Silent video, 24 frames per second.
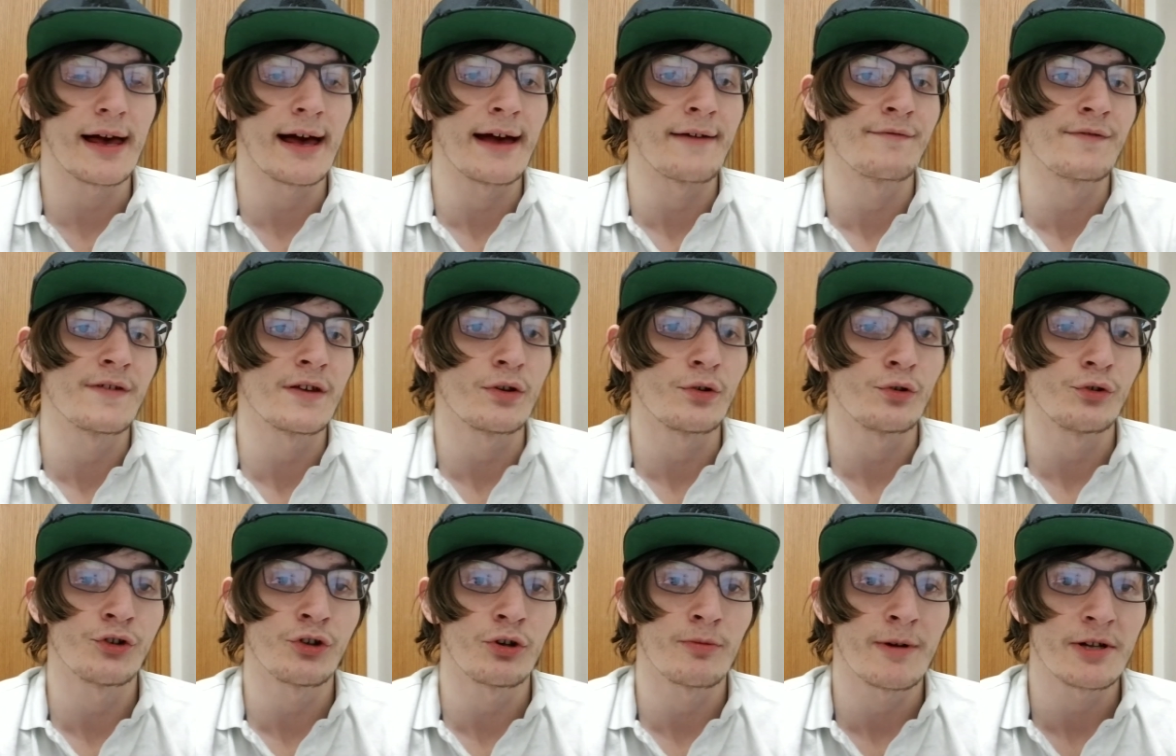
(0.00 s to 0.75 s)
I
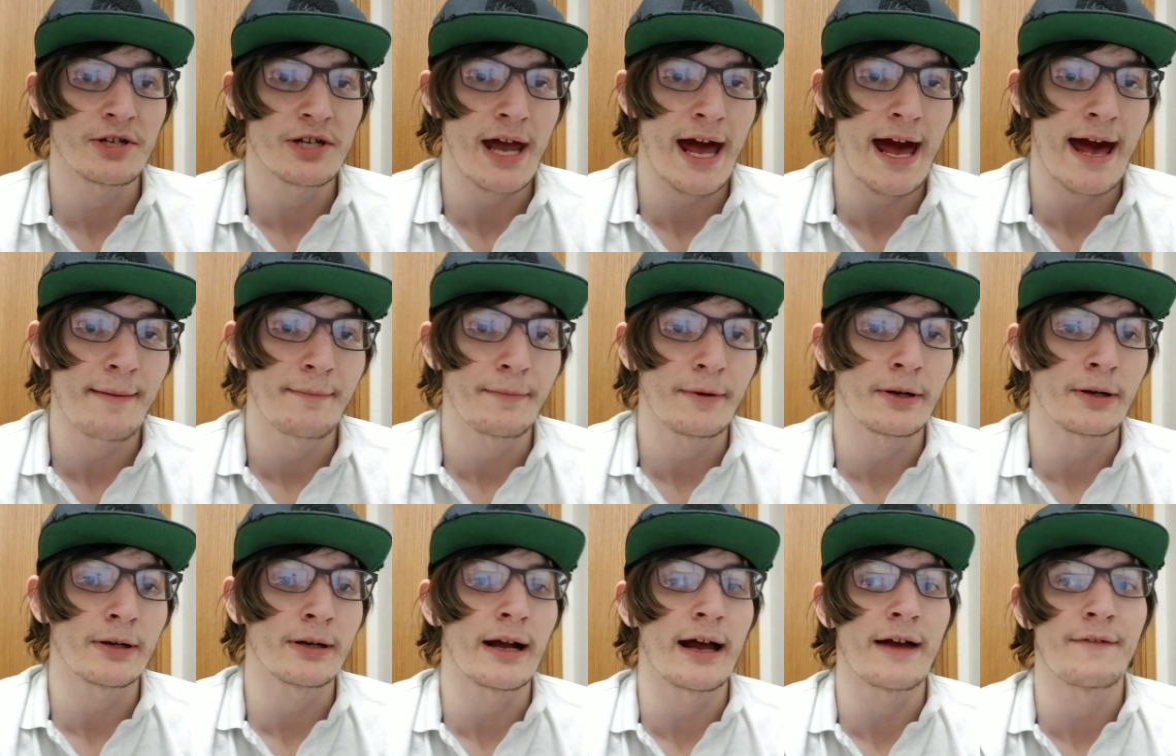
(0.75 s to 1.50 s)
feel so much
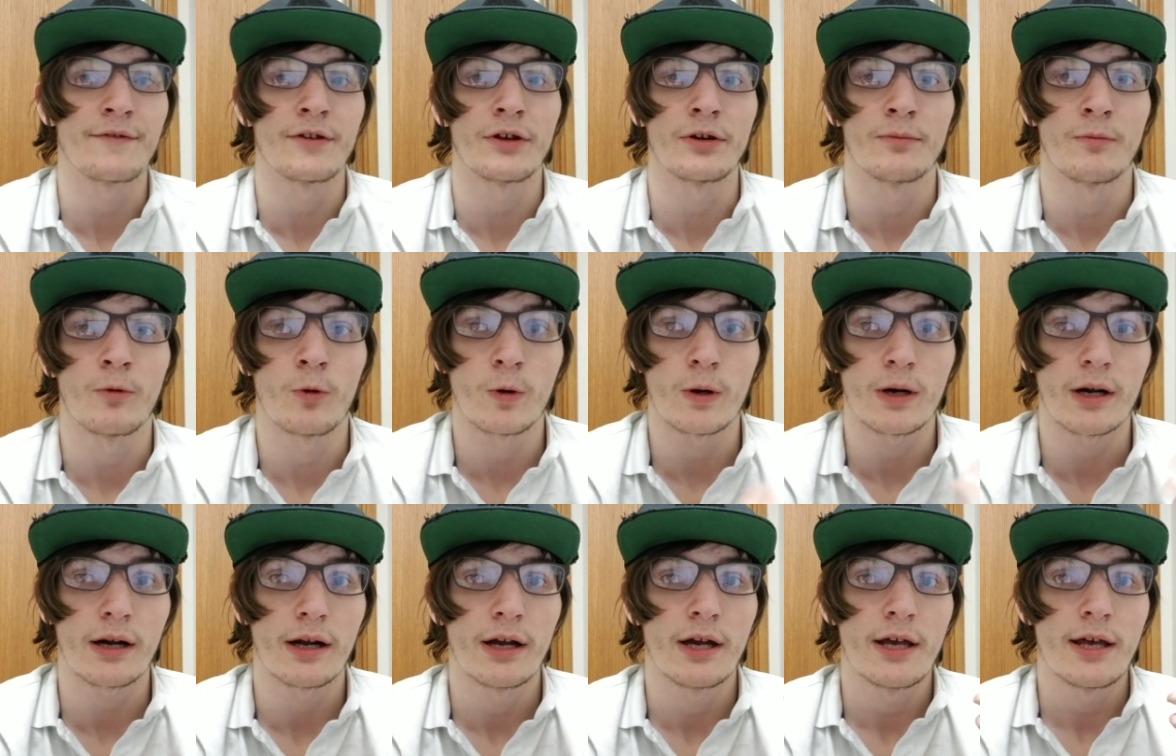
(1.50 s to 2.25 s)
happier. I feel
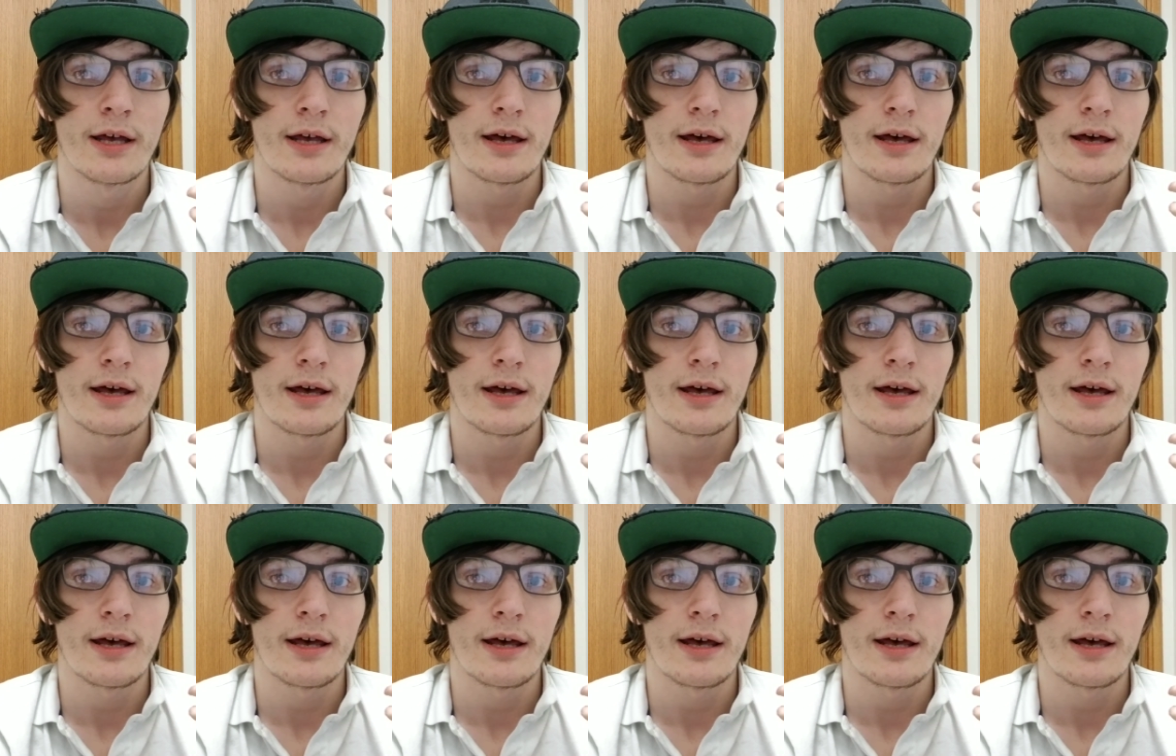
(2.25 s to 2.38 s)
more